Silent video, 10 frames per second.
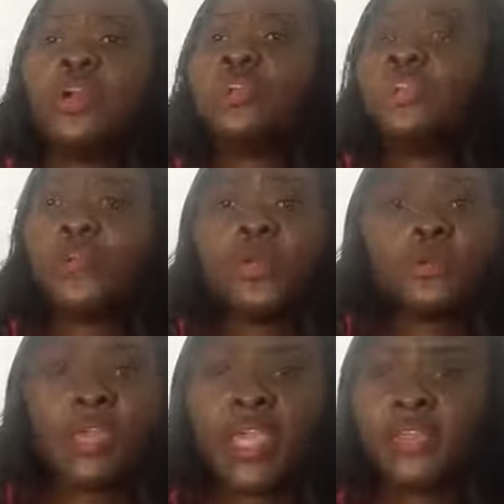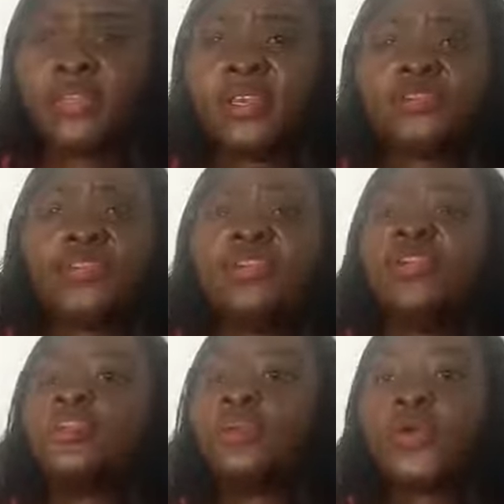children with ADHD,
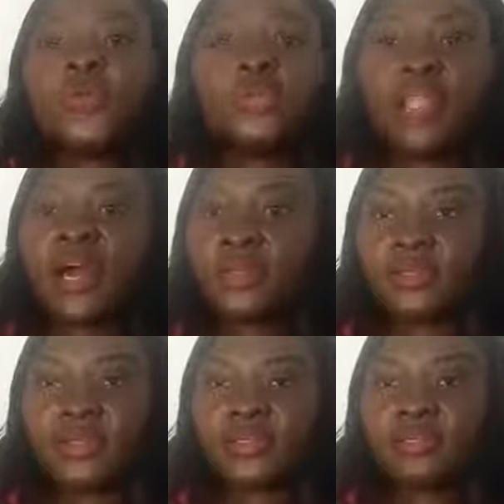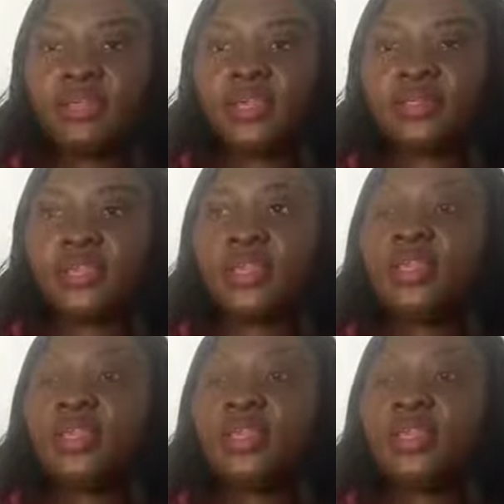children with learning disability.